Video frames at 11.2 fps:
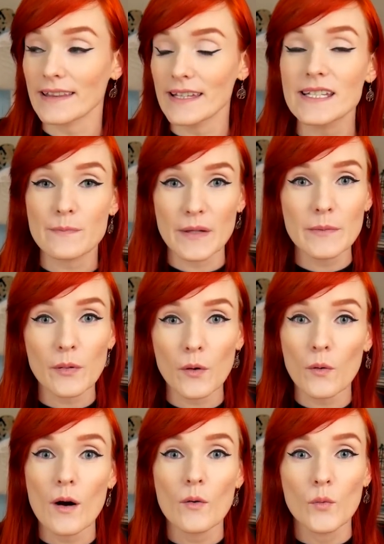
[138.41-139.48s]
These
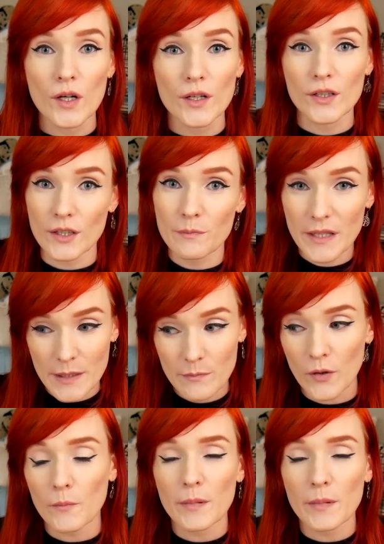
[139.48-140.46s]
people were good people,